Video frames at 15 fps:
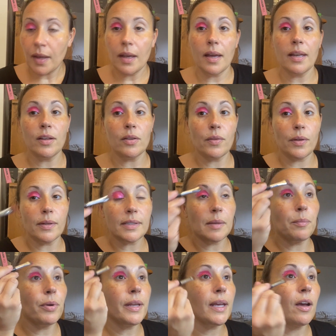And you'll notice I'm
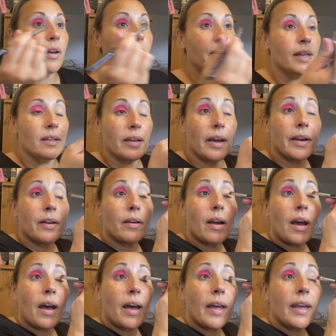putting it on the entire
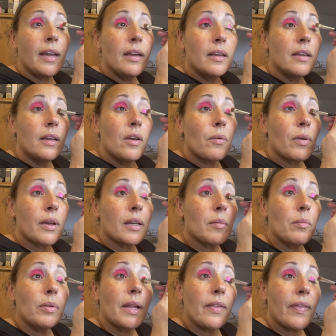eye. We're going to
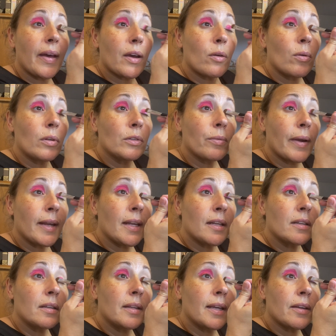blend that gold right
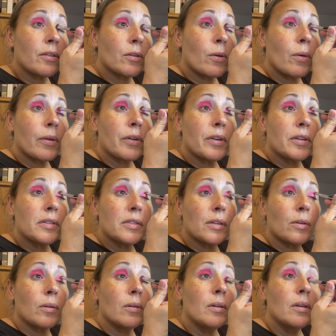into the inner corner,
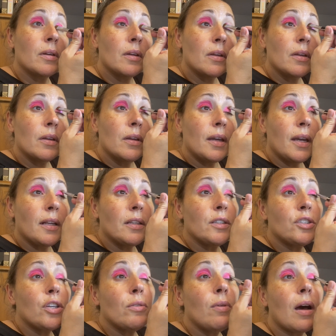so it'll
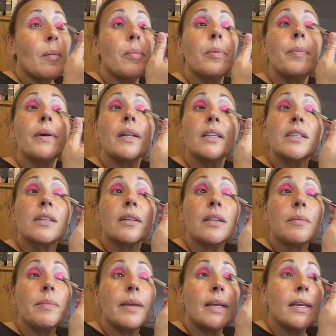show up, but it's going to
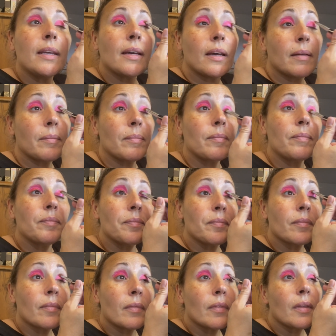be
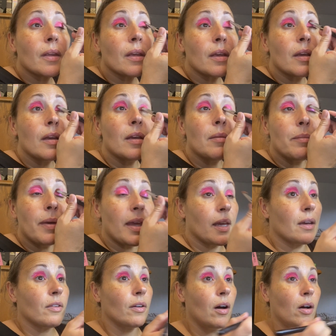
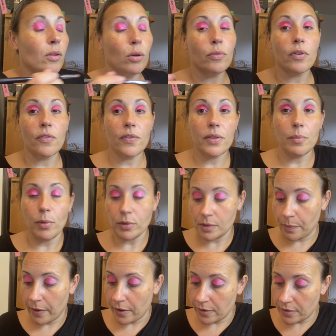pink all over for the most
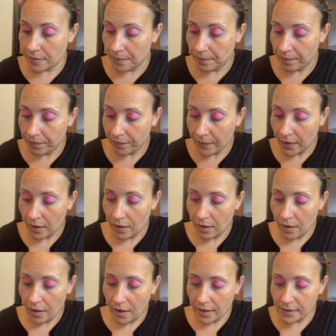part.
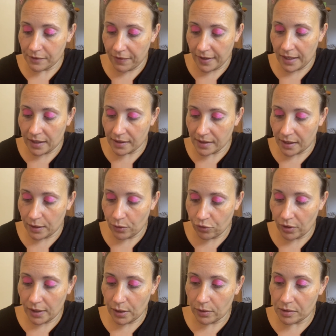It's funny because I
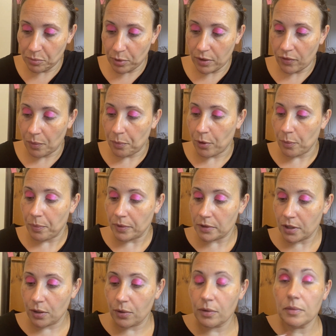usually use more of a purple
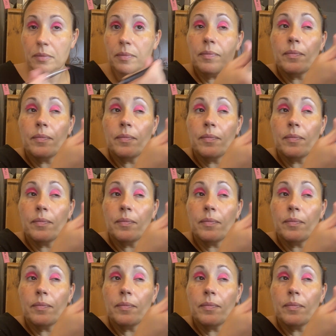tone.